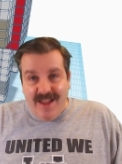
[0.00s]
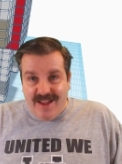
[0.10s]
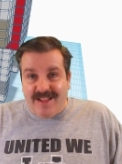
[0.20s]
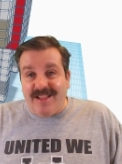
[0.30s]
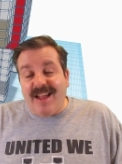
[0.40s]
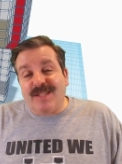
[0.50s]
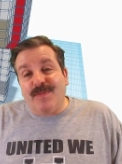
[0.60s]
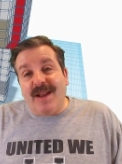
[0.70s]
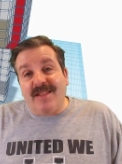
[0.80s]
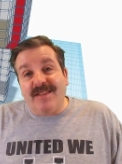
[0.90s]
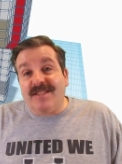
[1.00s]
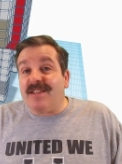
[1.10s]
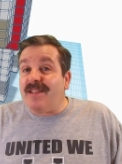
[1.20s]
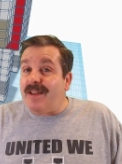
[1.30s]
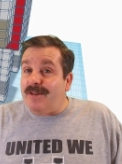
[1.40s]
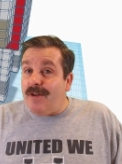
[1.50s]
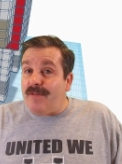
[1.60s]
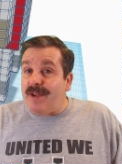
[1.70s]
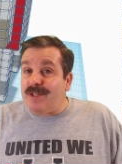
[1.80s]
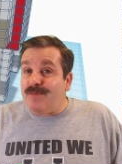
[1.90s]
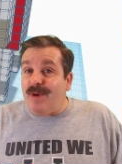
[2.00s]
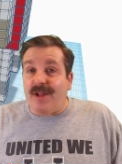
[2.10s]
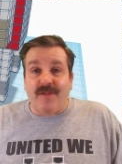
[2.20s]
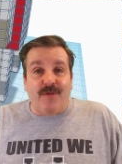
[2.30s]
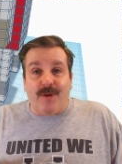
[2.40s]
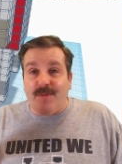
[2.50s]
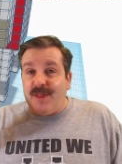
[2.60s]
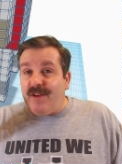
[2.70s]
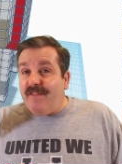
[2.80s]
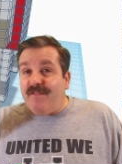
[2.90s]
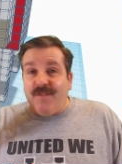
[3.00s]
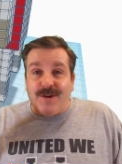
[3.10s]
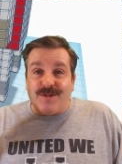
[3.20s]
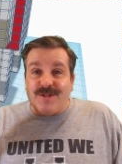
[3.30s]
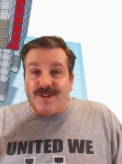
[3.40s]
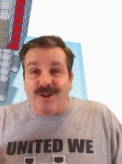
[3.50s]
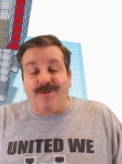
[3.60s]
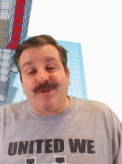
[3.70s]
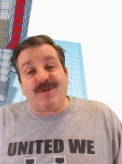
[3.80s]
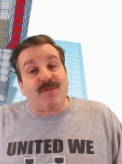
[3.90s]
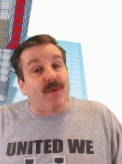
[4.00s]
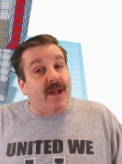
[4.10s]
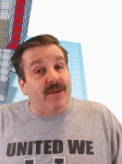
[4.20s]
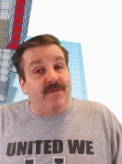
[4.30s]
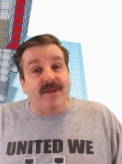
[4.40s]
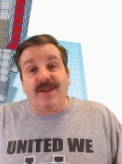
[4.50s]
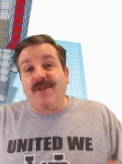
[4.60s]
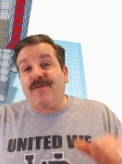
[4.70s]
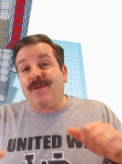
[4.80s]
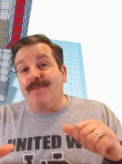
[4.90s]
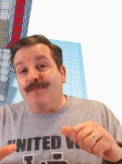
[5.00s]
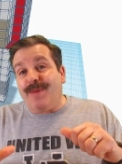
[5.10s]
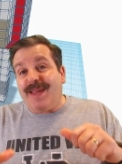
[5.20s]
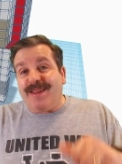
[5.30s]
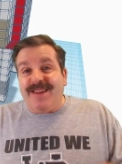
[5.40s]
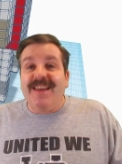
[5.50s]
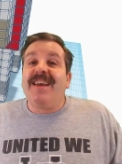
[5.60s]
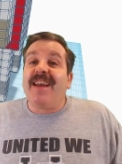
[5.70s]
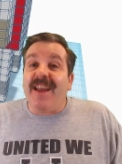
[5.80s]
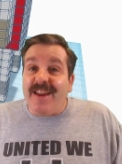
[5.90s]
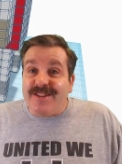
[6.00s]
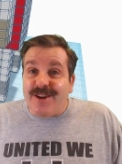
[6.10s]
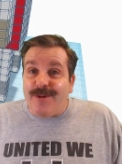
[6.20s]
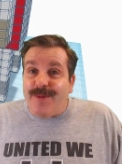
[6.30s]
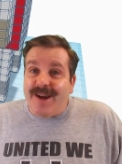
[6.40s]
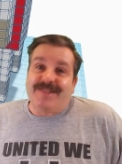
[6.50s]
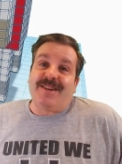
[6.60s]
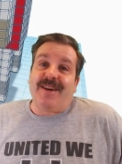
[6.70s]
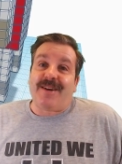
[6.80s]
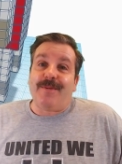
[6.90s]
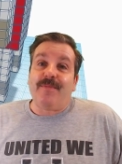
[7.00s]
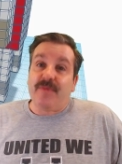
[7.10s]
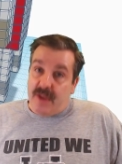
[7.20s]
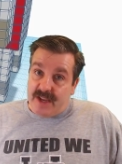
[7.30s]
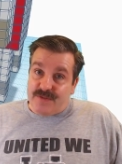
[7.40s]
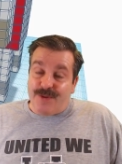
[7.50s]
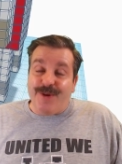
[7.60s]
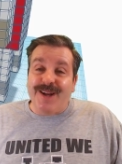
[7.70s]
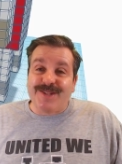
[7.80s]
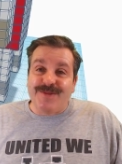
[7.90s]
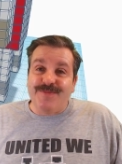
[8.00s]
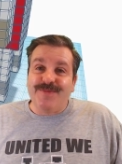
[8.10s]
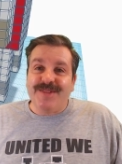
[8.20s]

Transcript: And last but not least, hit that notification bell if you want to be the first to know when there's a brand new video from me, H L ModTech. Thanks for watching.